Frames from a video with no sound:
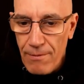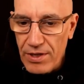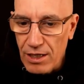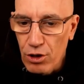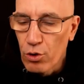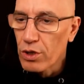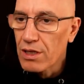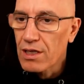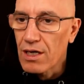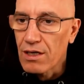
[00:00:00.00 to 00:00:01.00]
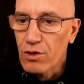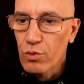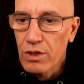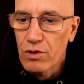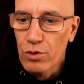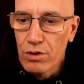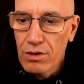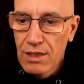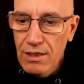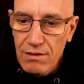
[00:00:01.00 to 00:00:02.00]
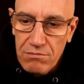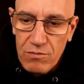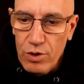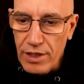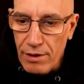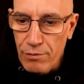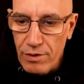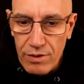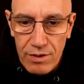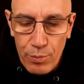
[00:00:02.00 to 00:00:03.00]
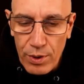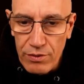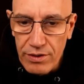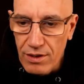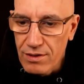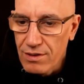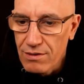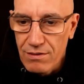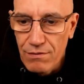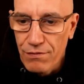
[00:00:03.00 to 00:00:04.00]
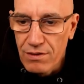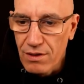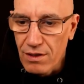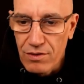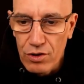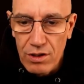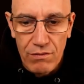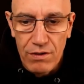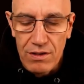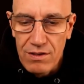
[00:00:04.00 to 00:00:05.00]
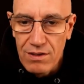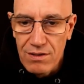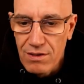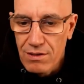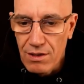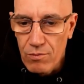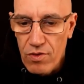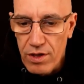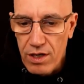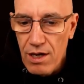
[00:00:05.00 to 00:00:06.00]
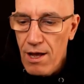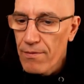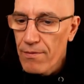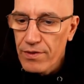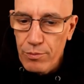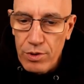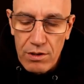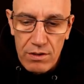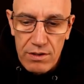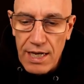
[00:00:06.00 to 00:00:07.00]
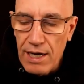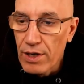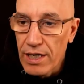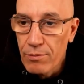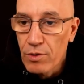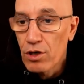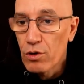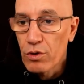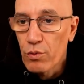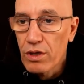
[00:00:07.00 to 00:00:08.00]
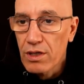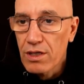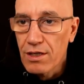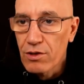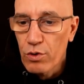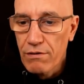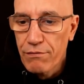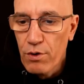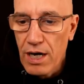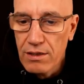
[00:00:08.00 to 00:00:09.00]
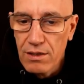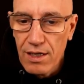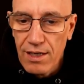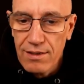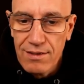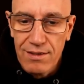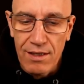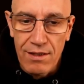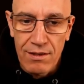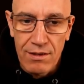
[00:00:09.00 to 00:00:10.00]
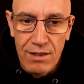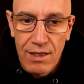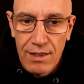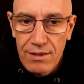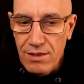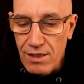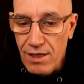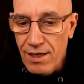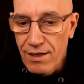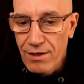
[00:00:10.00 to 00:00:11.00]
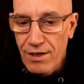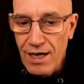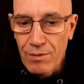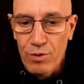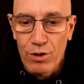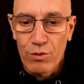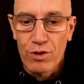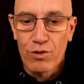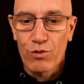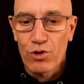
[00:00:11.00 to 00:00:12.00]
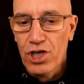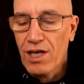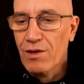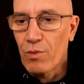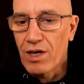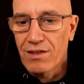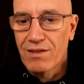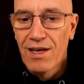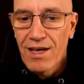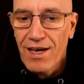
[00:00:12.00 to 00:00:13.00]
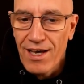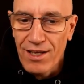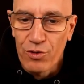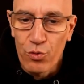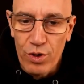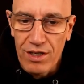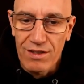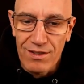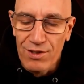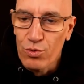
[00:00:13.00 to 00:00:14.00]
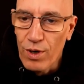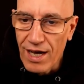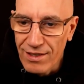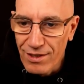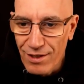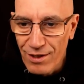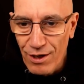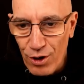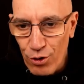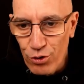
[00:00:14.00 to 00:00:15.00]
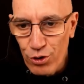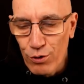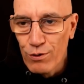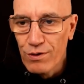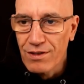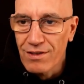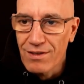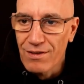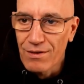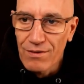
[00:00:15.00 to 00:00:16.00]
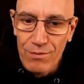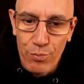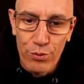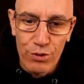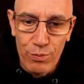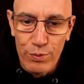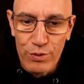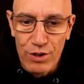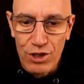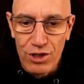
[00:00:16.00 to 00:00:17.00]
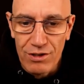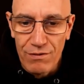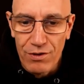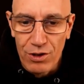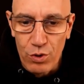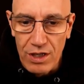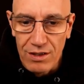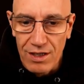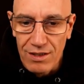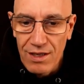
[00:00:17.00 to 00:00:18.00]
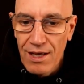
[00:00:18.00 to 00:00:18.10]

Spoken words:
I go with the king to e2, whatever the pawn does, if it takes or advance, it's the same thing, because now I am going with the king to f1, and suddenly, ta-da, I'm going to checkmate and win this one using the poor position of the queen that